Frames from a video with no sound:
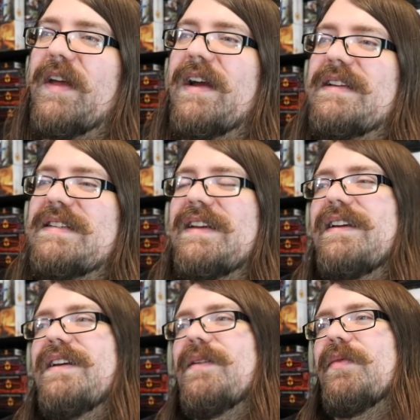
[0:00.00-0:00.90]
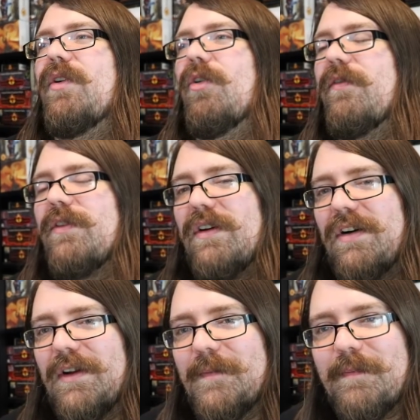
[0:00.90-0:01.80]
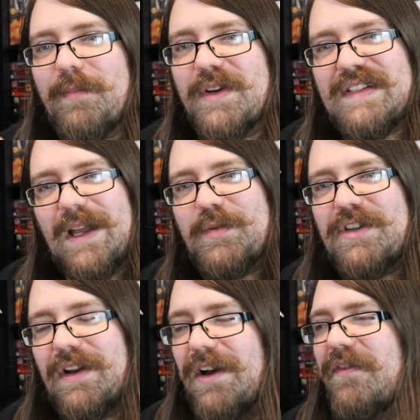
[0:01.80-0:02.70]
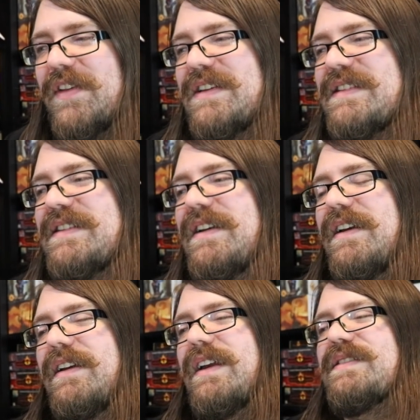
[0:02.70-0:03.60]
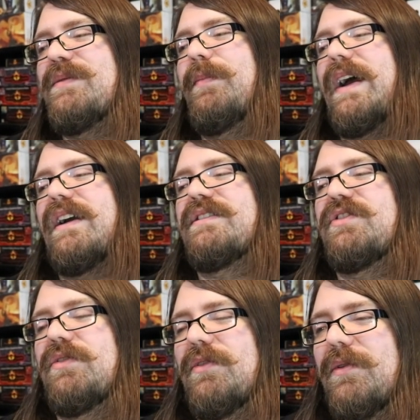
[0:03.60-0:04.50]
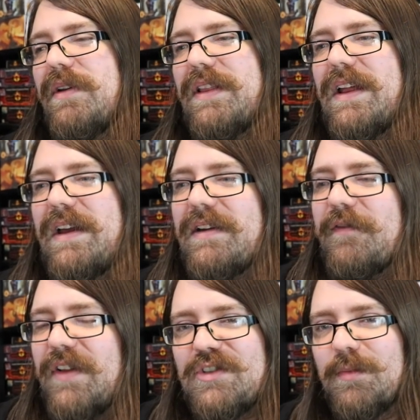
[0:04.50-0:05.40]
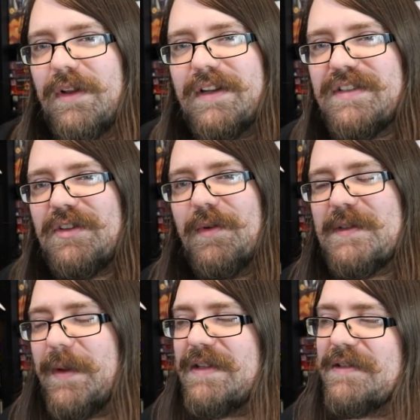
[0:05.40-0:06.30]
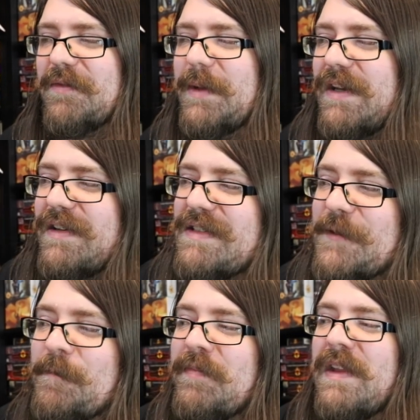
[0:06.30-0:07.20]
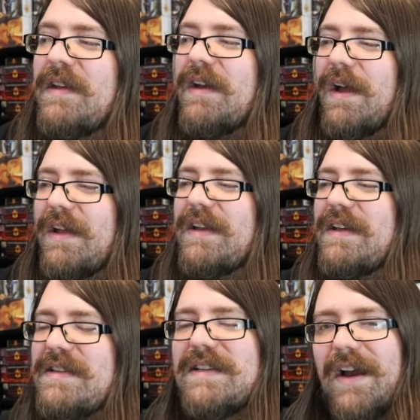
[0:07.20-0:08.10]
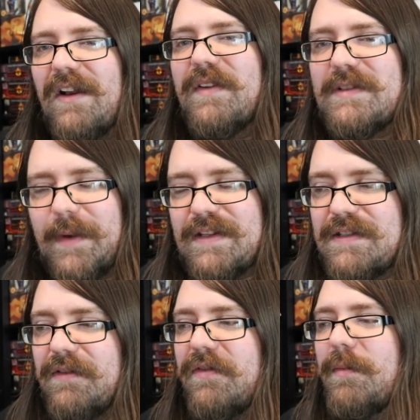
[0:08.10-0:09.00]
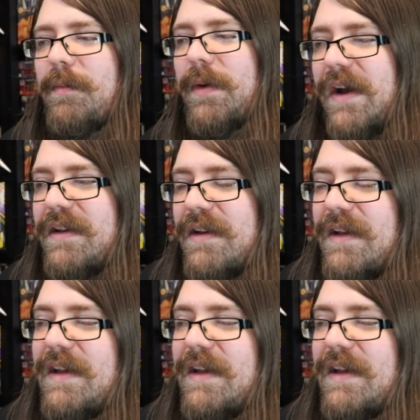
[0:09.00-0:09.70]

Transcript: that the overall perception of this isn't back to like Flesh and Blood is too expensive because it is kind of expensive, but